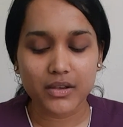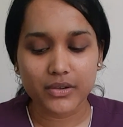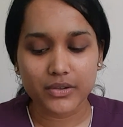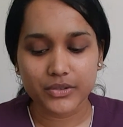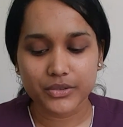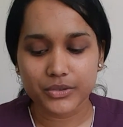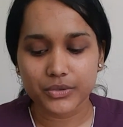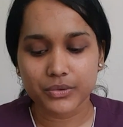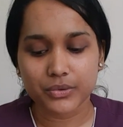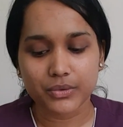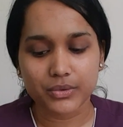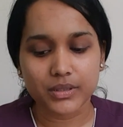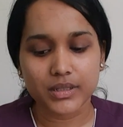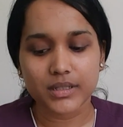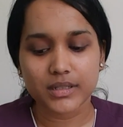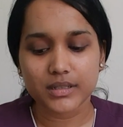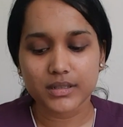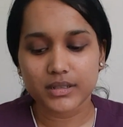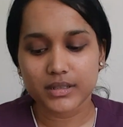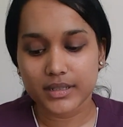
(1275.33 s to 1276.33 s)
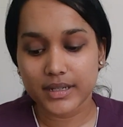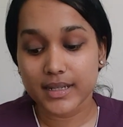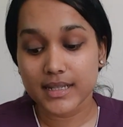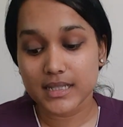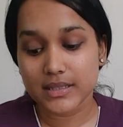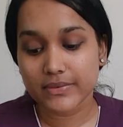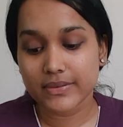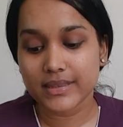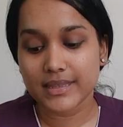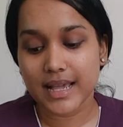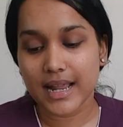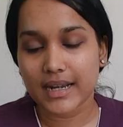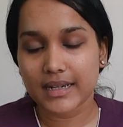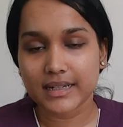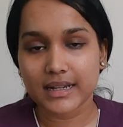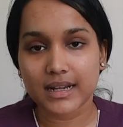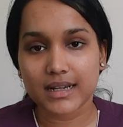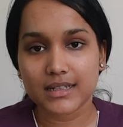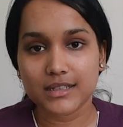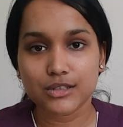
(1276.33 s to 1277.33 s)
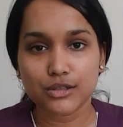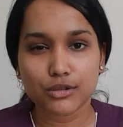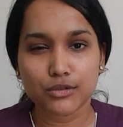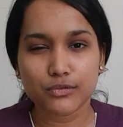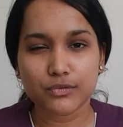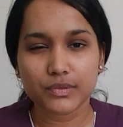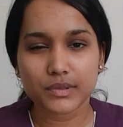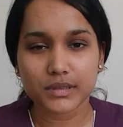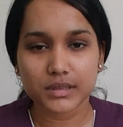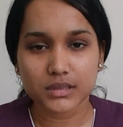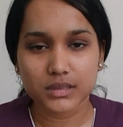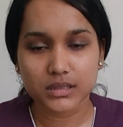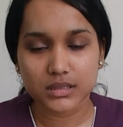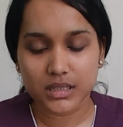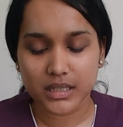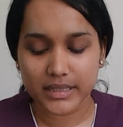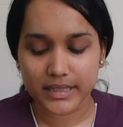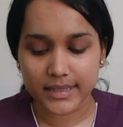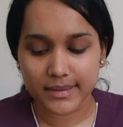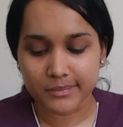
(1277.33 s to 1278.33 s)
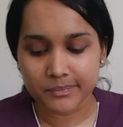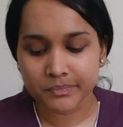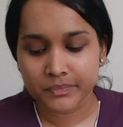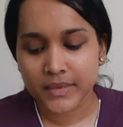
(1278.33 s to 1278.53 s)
So it deals with that kind of study.